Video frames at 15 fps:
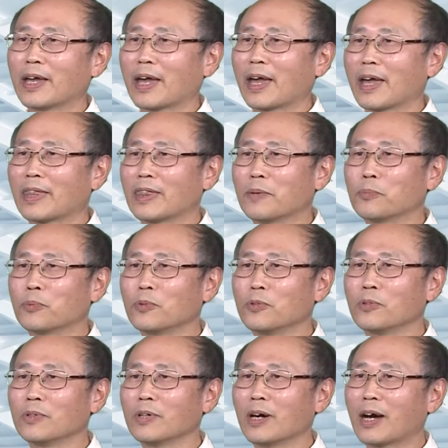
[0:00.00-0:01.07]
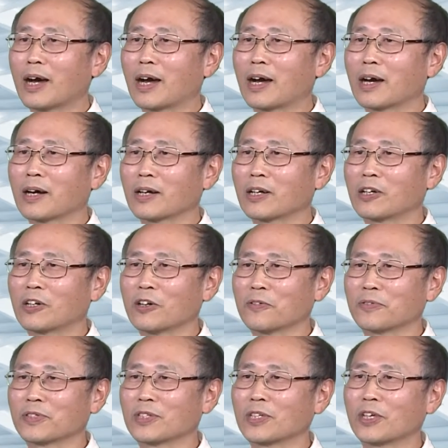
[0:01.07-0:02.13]
and the blue
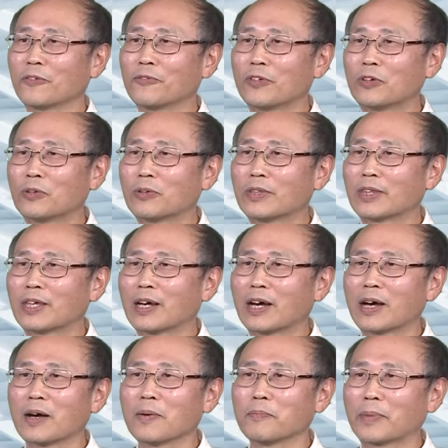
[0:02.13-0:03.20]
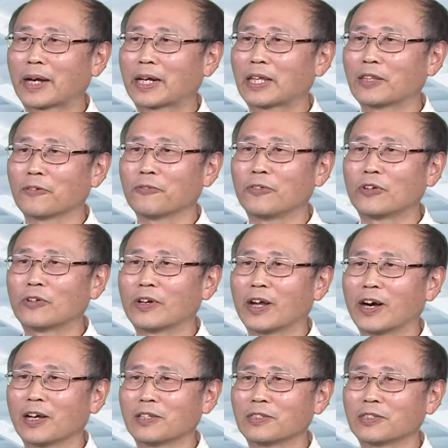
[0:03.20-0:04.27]
curves give you the magnetic field
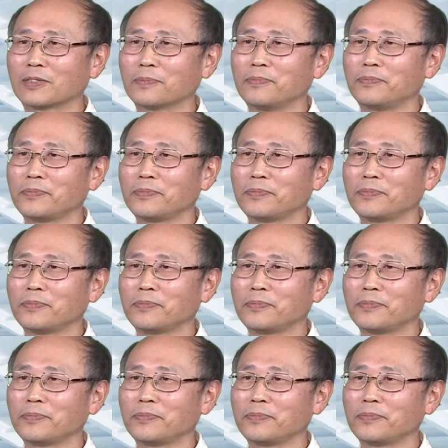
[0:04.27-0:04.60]
lines.